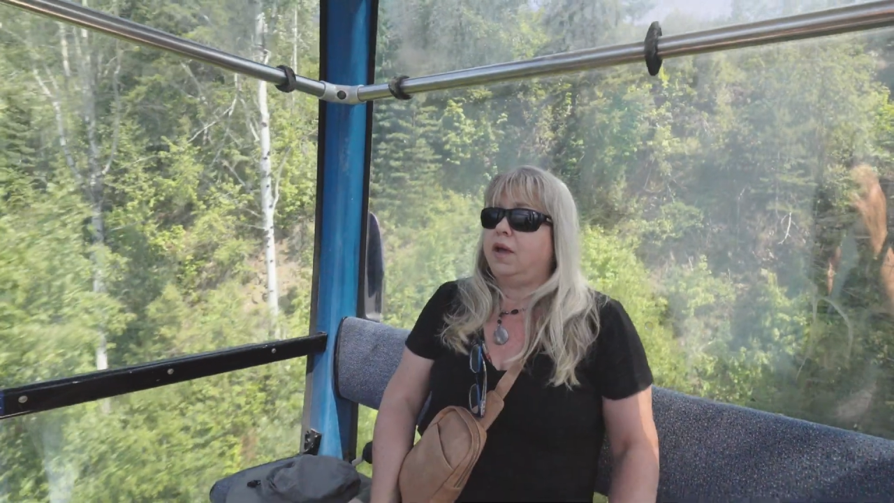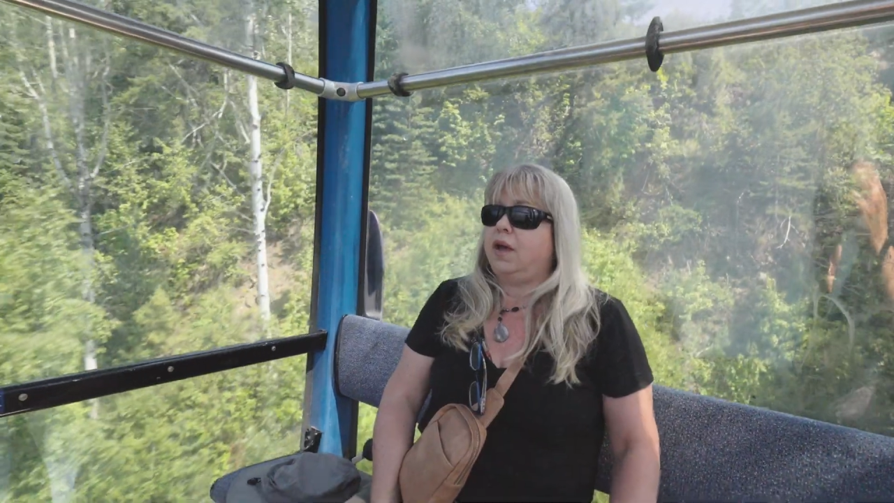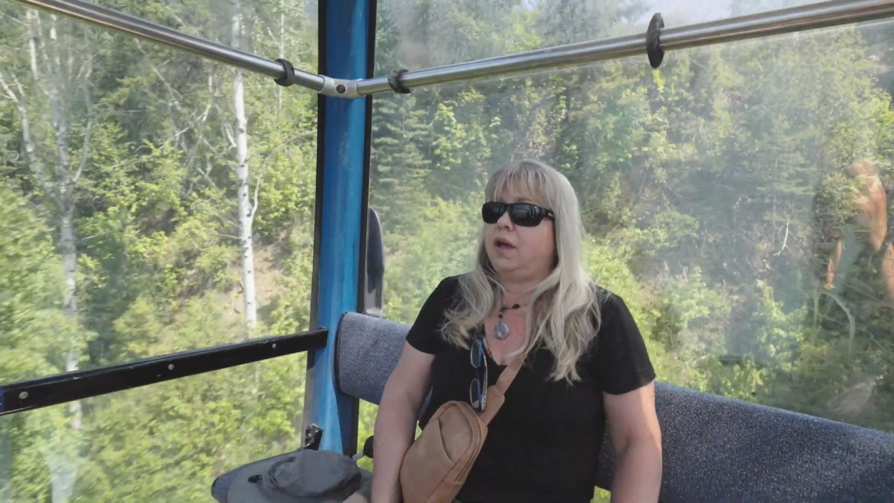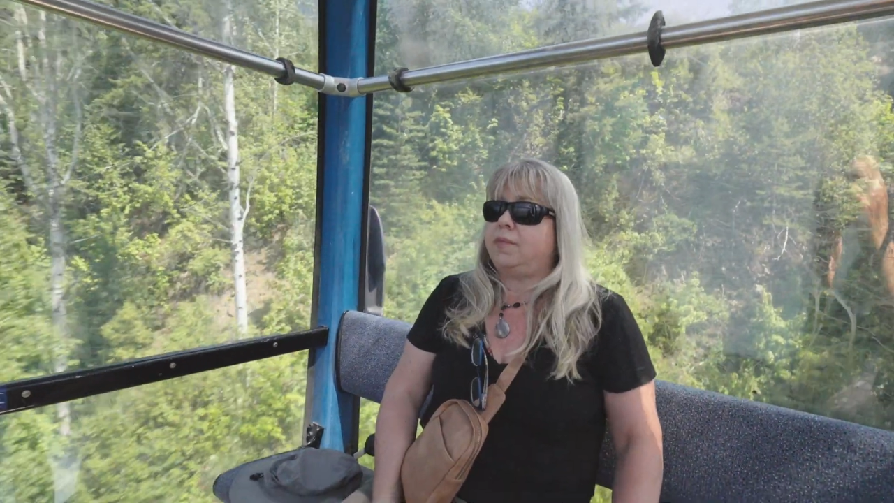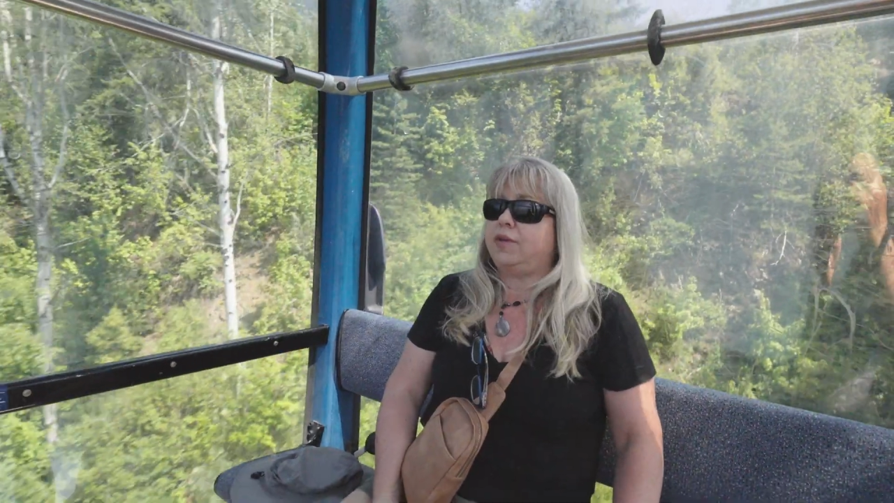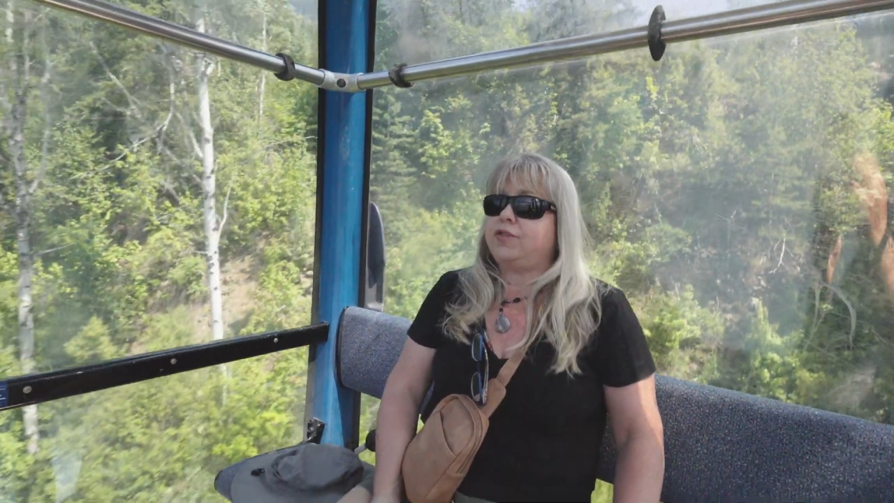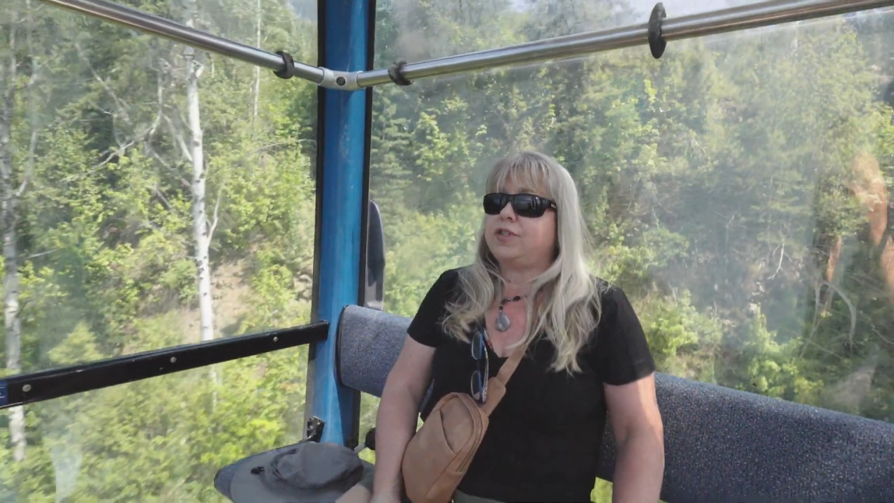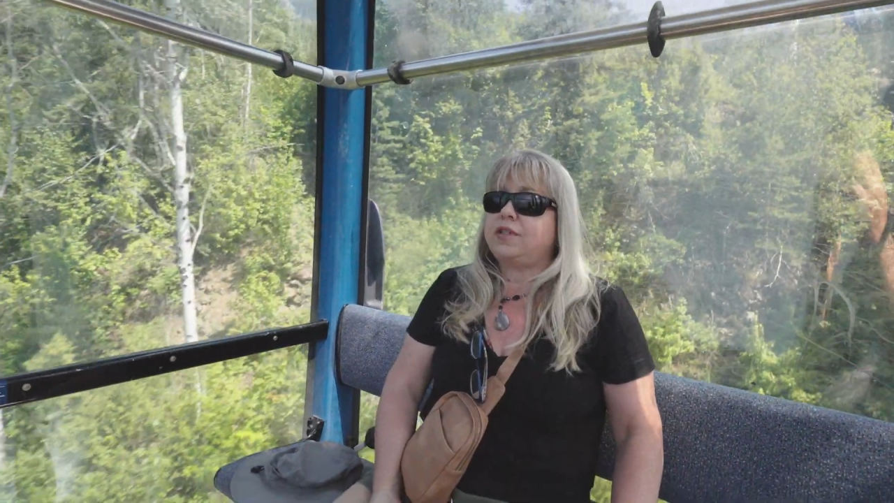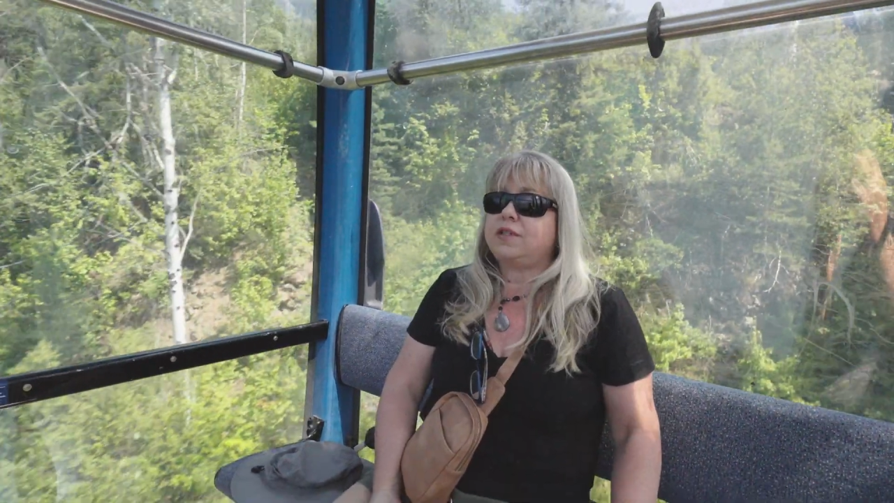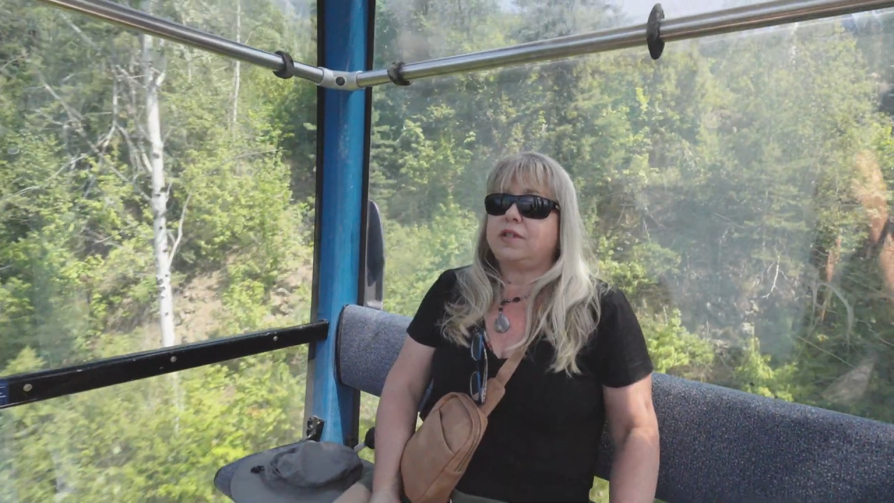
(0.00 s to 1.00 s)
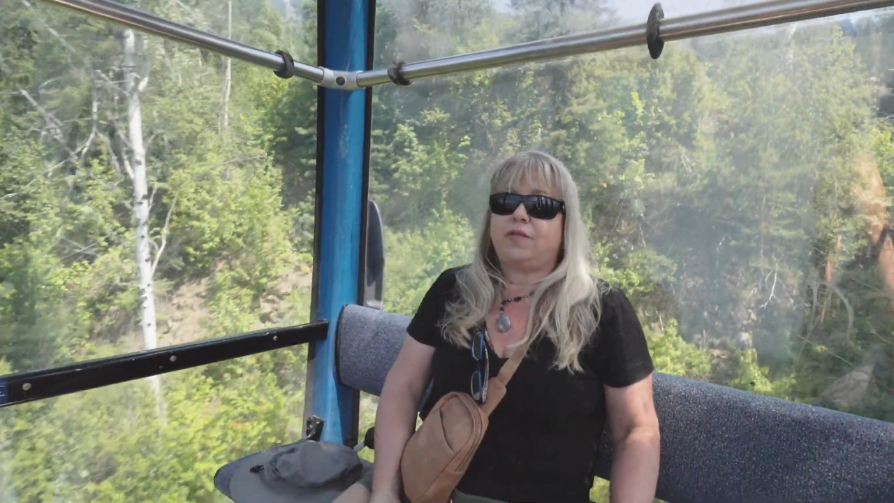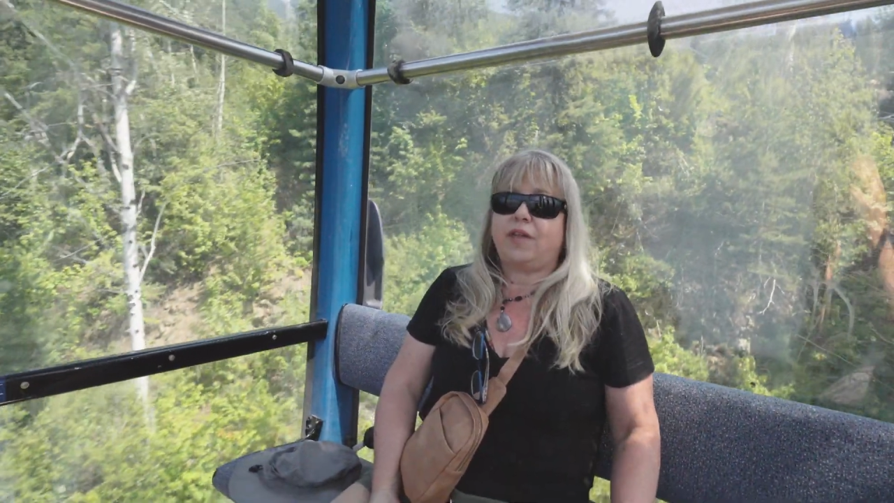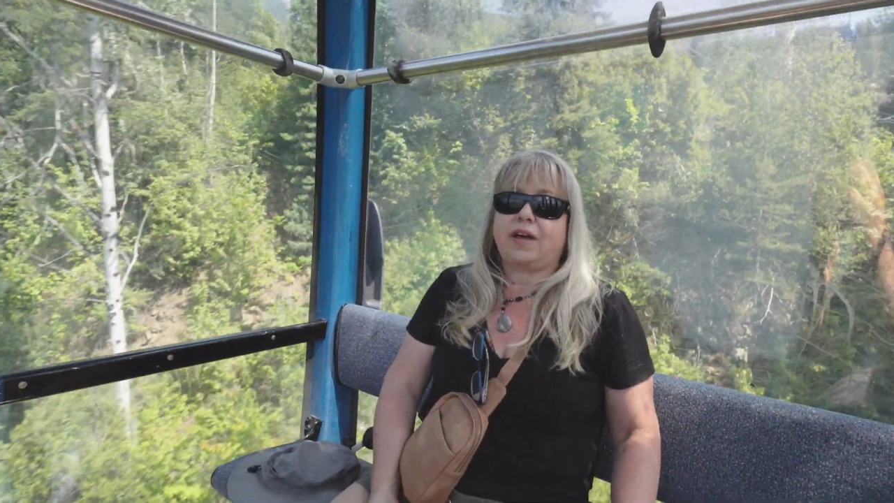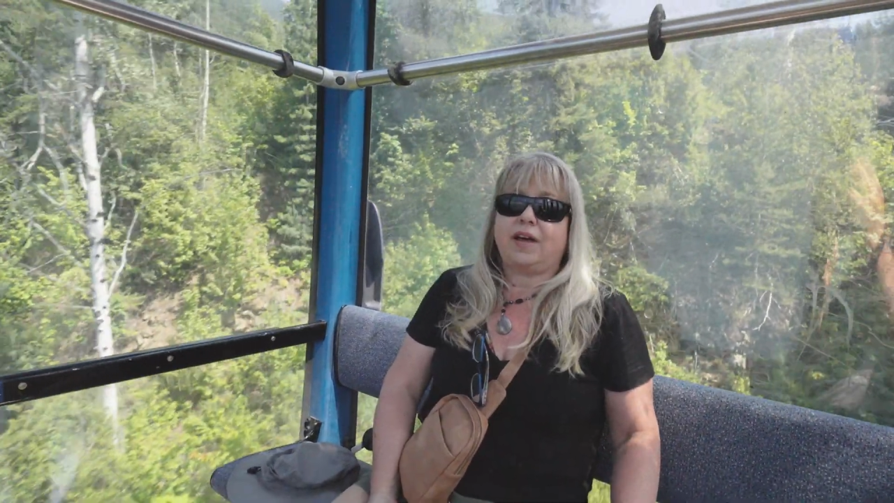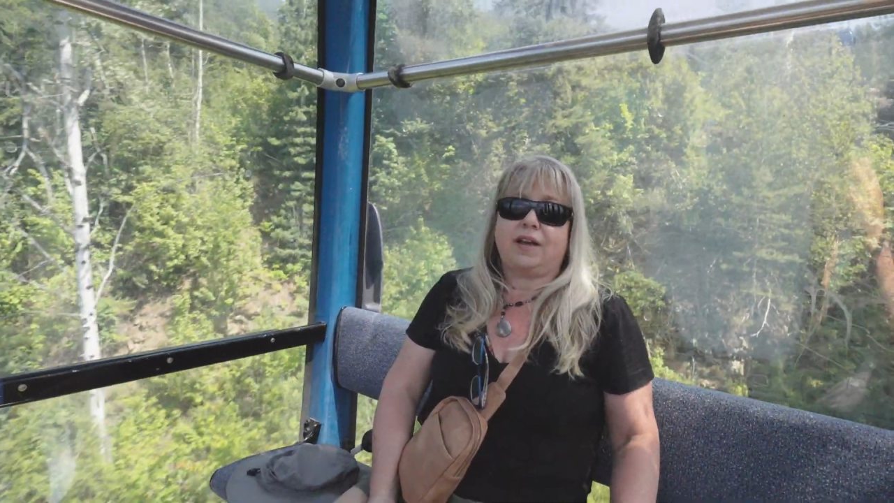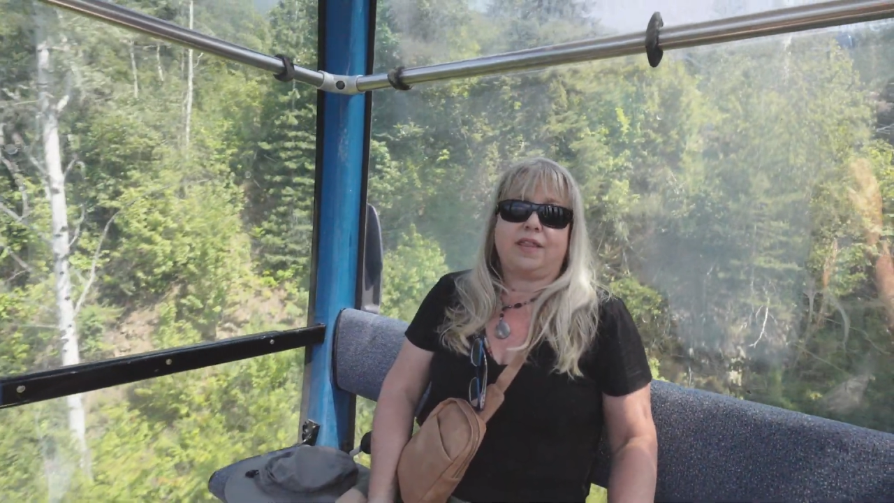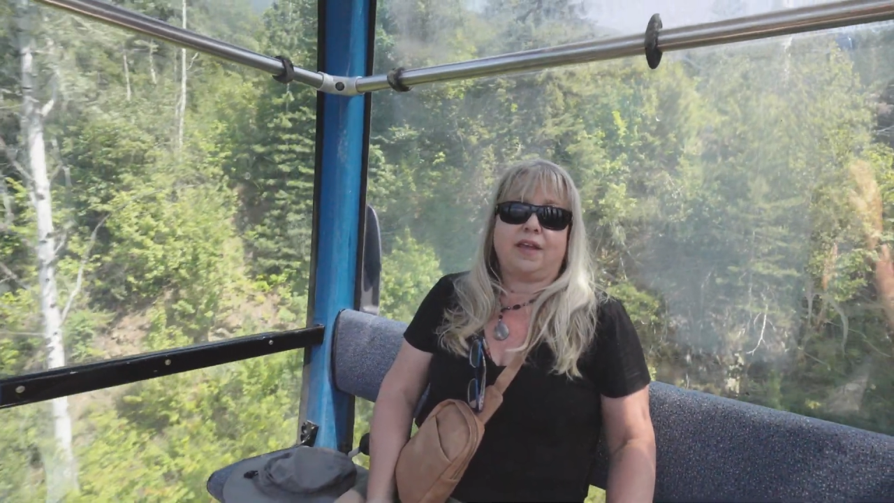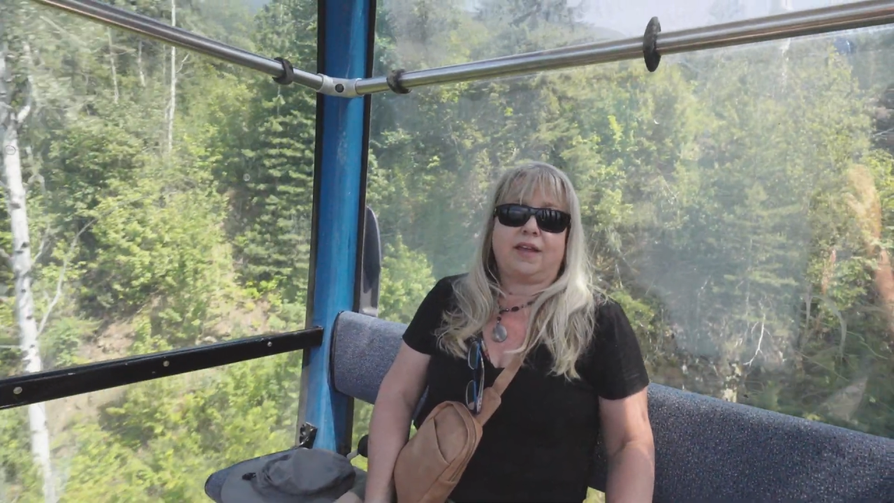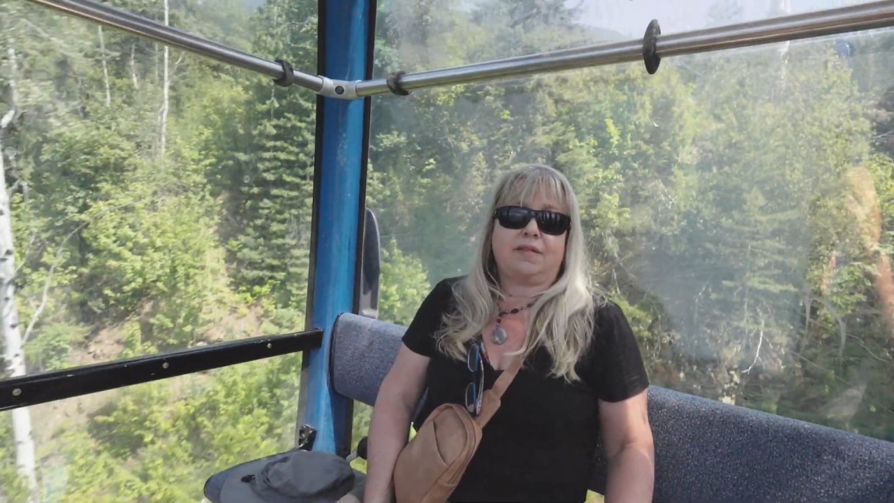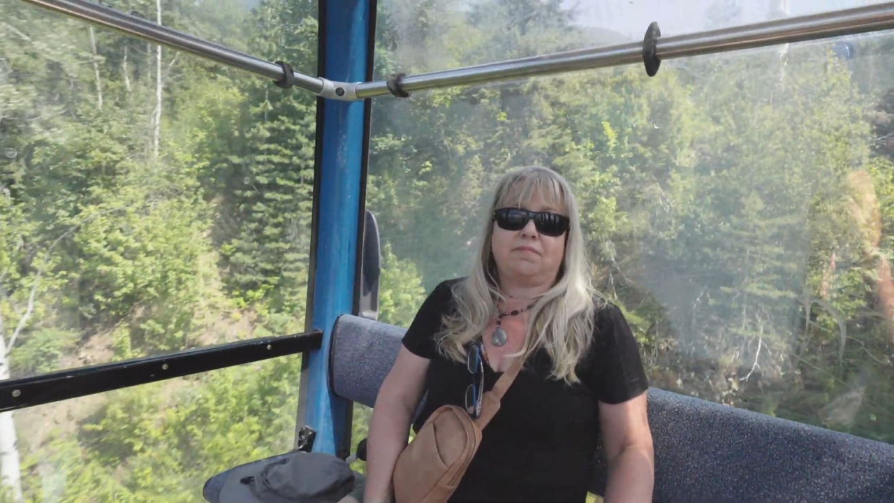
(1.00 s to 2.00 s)
if you're sensitive to that kind of
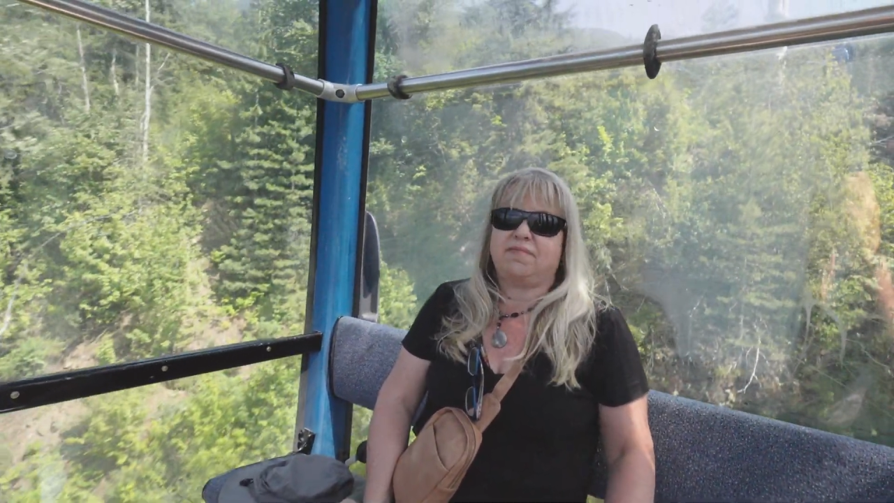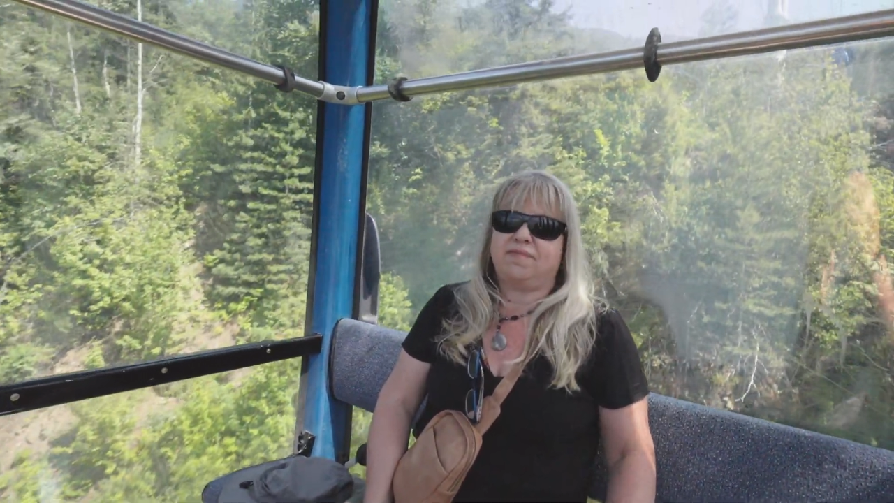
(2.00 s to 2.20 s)
thing,